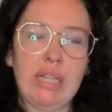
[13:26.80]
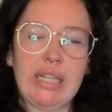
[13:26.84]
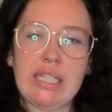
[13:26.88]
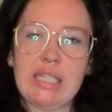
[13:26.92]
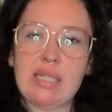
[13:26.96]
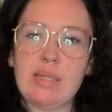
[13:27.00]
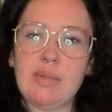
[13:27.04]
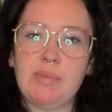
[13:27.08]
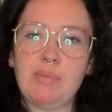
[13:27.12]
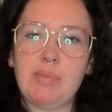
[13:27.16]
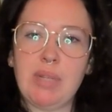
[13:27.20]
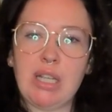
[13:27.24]

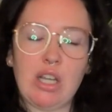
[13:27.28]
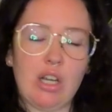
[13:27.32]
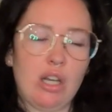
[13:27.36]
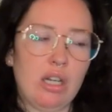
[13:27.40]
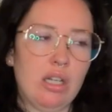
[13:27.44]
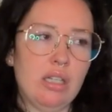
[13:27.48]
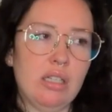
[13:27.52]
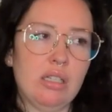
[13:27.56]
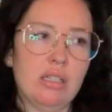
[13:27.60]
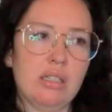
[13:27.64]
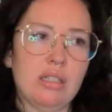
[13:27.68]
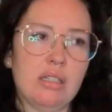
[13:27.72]
it's
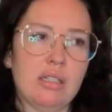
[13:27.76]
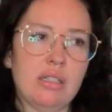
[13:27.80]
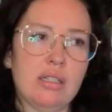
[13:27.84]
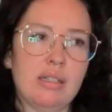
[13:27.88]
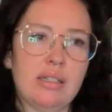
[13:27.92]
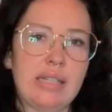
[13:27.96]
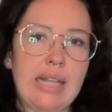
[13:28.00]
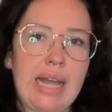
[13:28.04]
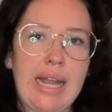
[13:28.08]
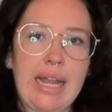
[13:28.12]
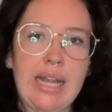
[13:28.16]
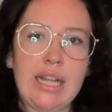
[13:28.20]
because
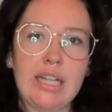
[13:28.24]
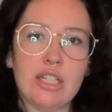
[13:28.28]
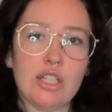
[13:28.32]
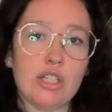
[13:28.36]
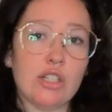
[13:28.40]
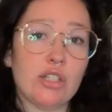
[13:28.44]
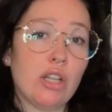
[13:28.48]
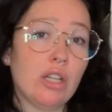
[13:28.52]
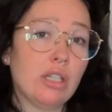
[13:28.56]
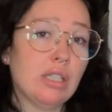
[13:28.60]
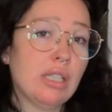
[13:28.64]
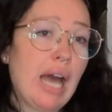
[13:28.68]
they
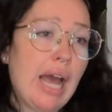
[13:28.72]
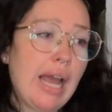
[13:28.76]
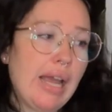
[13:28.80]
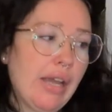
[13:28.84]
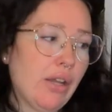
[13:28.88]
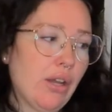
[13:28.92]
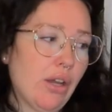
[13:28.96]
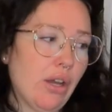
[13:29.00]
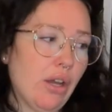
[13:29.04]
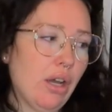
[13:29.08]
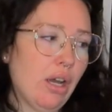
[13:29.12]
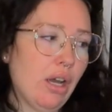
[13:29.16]
just don't
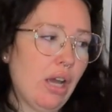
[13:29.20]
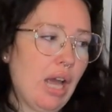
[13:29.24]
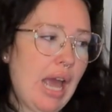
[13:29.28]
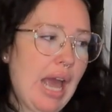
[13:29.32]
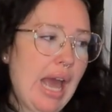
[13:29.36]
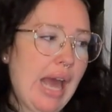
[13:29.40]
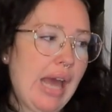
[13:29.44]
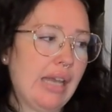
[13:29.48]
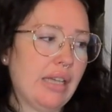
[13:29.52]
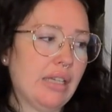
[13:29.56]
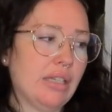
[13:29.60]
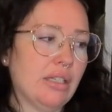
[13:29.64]
like her,
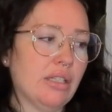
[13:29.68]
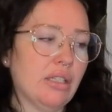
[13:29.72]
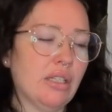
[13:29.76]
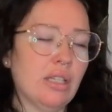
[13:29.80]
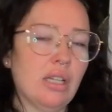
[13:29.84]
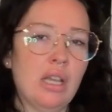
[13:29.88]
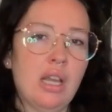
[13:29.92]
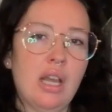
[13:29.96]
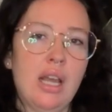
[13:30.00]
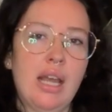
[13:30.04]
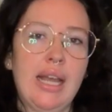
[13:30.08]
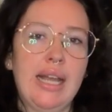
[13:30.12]
and
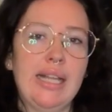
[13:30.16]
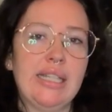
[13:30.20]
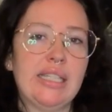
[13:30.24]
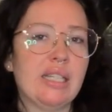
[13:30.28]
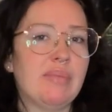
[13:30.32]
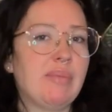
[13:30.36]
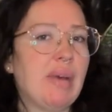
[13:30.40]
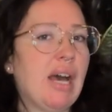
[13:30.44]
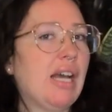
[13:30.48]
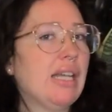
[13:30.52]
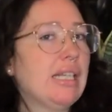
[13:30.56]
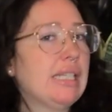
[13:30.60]
it's
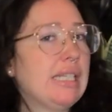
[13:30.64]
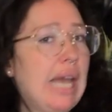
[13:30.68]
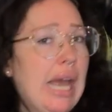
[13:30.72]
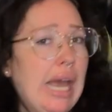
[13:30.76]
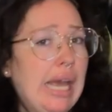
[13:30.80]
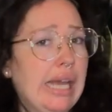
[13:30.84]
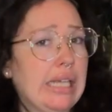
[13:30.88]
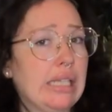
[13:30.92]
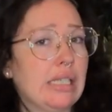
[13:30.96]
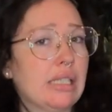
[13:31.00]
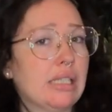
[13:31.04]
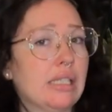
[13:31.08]
about
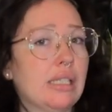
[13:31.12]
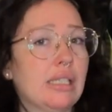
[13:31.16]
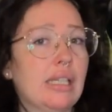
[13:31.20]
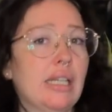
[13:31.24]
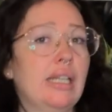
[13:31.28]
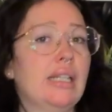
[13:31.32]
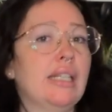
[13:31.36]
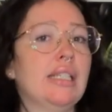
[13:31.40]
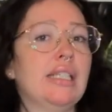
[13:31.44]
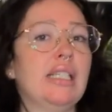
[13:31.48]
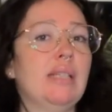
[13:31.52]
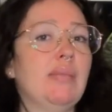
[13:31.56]
taste
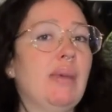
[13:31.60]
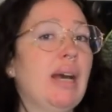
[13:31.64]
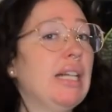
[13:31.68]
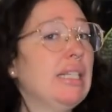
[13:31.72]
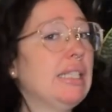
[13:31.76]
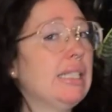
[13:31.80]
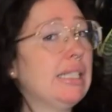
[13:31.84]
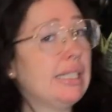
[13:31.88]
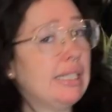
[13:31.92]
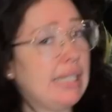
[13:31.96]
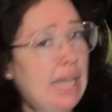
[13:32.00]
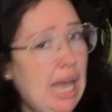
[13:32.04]
and it's
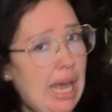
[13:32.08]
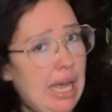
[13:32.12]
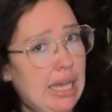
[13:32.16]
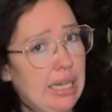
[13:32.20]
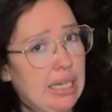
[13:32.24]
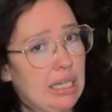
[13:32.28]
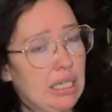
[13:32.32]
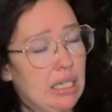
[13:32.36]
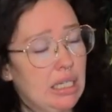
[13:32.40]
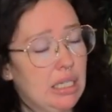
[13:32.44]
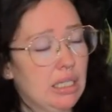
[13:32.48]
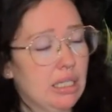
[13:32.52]
about
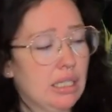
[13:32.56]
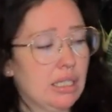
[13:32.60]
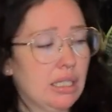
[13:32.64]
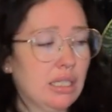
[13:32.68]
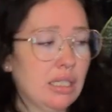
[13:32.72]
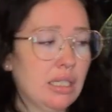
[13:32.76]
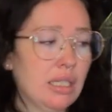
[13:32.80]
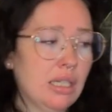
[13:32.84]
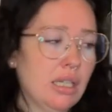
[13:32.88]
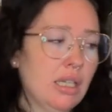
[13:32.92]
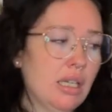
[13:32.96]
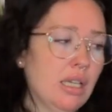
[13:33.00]
standards.